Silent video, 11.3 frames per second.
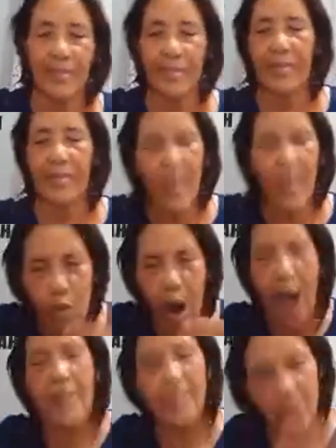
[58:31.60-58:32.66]
They
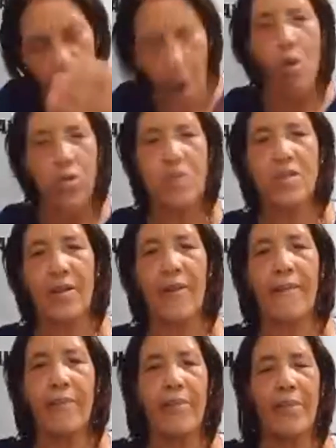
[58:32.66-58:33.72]
want it out
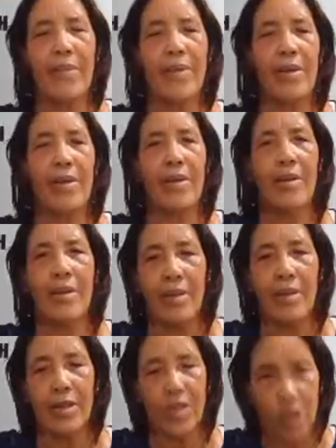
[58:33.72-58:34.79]

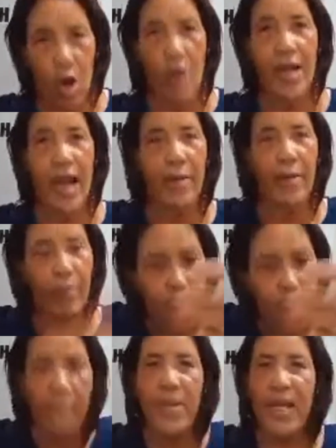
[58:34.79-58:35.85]
so that the
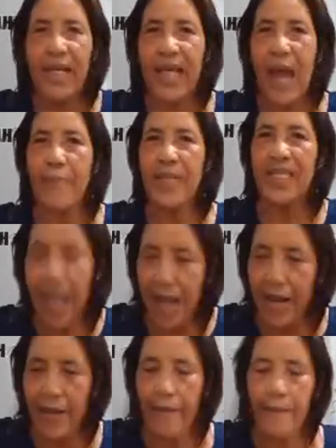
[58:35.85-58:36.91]
public can be
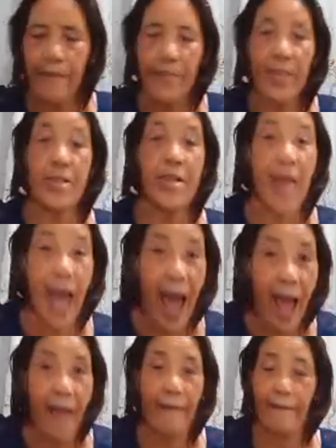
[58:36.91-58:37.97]
saying, yeah,
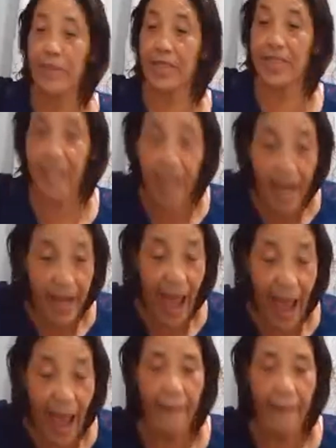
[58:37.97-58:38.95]
see that.